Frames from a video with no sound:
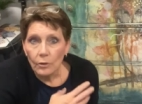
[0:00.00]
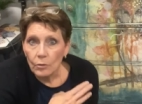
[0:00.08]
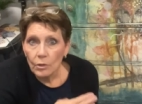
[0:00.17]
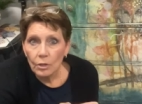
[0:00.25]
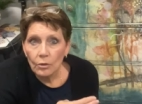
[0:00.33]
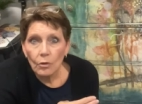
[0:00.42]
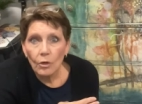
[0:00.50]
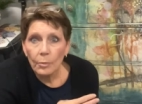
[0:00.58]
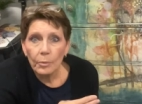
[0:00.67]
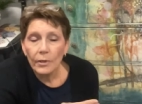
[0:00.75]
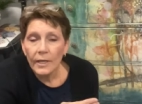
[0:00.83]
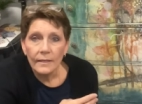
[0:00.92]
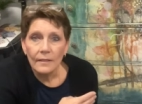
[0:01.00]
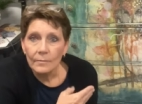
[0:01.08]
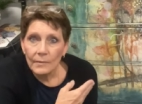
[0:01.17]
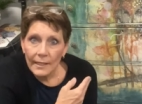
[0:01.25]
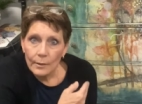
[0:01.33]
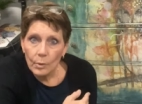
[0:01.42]
You can incorporate
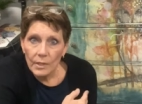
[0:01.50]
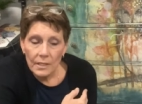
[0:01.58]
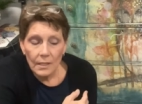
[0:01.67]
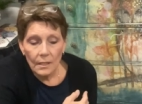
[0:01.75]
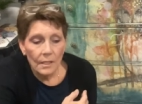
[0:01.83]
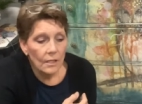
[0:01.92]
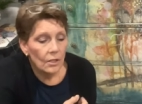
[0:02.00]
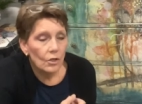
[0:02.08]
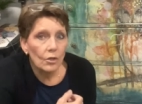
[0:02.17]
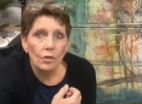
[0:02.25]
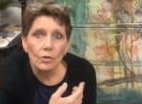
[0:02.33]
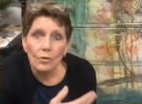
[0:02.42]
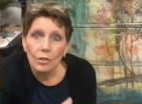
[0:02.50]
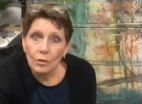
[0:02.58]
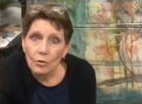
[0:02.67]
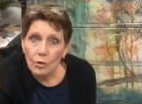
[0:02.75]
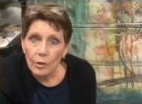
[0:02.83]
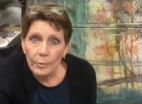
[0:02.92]
them like we did here. You could
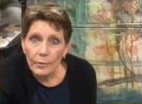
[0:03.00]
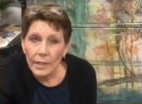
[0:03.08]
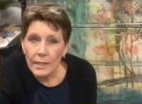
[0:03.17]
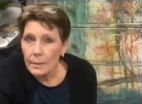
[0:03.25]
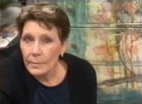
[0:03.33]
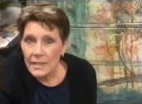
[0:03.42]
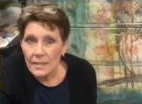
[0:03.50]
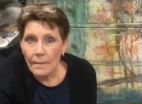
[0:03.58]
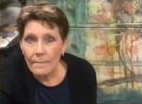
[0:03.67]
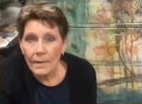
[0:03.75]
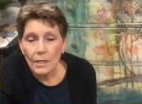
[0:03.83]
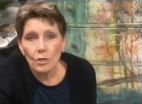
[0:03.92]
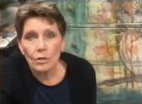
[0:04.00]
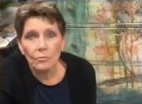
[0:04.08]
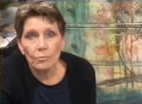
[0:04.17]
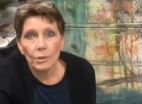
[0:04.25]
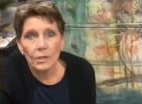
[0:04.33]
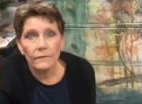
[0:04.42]
incorporate them, as I
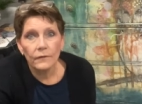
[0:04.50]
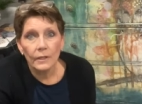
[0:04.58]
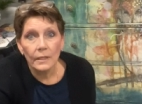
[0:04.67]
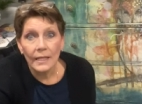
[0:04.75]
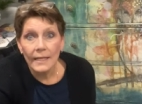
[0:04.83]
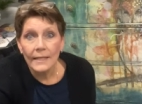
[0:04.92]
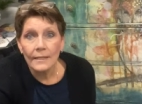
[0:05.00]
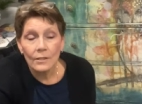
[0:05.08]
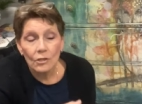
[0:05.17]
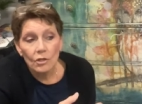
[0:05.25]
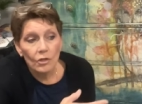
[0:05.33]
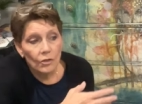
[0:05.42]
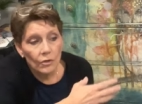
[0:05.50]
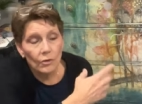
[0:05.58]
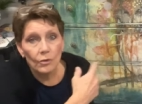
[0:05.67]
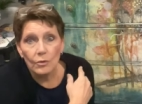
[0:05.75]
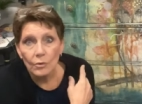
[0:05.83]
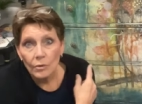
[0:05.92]
mentioned briefly,
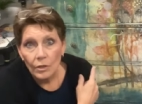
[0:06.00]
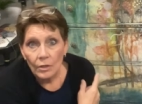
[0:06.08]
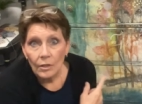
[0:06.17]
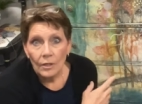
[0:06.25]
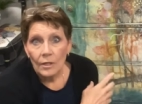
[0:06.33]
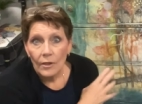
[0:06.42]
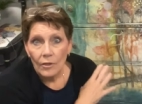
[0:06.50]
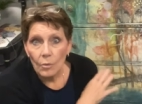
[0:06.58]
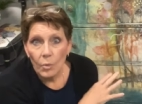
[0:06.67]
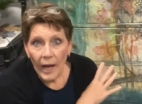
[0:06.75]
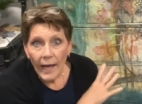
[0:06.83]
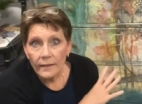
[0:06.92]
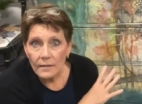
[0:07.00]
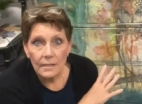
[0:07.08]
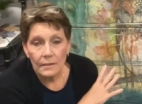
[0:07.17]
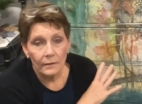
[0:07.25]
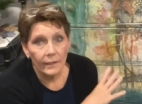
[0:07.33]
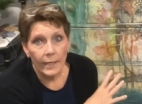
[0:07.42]
into the wax
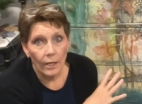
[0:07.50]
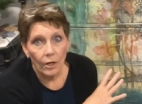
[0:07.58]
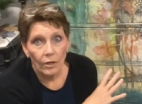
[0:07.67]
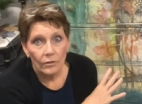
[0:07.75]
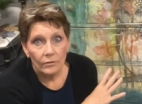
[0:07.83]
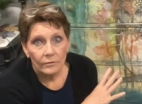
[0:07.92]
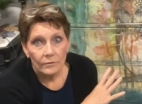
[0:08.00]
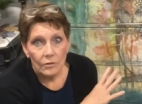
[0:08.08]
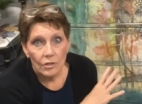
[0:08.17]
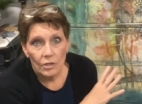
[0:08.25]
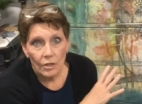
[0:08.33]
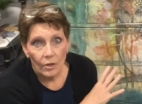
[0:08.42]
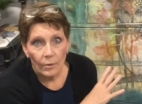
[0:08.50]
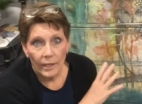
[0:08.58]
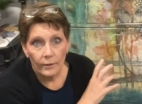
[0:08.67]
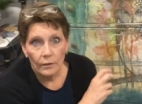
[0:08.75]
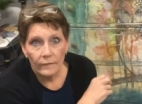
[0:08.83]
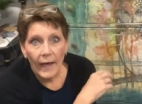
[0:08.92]
layer. So I
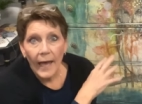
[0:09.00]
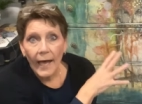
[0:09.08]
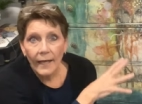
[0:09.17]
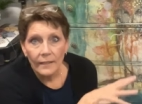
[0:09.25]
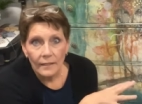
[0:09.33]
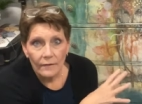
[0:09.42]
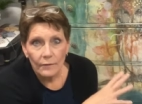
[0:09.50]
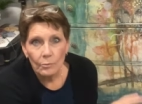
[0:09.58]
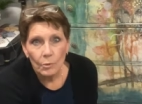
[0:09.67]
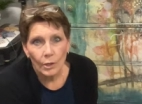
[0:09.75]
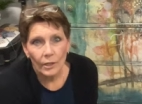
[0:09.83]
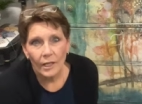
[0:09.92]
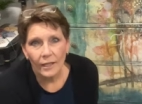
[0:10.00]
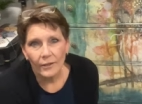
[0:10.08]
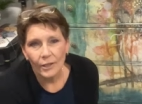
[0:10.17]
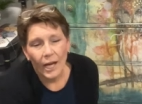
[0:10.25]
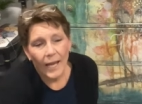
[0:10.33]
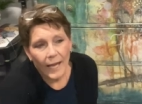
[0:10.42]
could have added even more
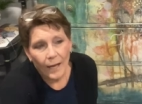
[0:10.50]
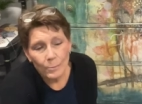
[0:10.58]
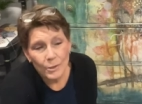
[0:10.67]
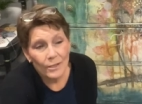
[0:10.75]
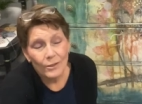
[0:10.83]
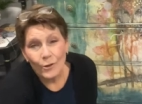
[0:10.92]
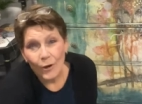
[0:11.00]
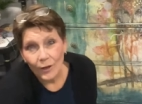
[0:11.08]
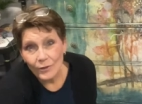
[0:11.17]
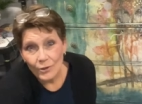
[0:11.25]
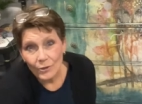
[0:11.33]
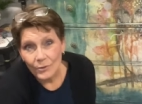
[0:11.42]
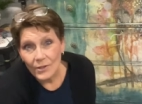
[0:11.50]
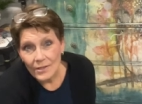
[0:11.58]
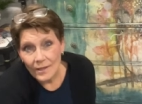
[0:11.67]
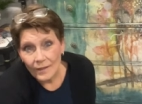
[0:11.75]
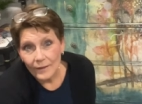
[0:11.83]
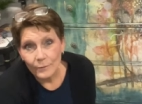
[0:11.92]
color. I opted not to because
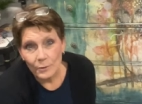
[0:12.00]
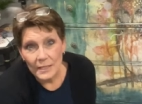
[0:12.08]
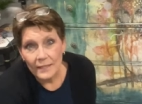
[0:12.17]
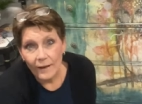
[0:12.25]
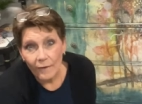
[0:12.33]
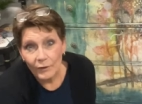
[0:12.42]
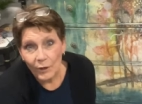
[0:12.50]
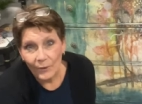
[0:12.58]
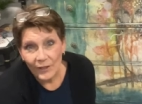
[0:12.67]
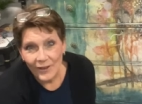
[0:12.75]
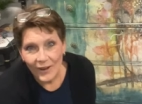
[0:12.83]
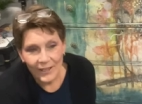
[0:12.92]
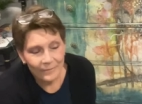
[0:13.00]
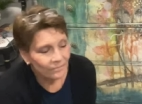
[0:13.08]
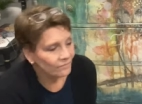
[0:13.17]
I thought there was enough going on.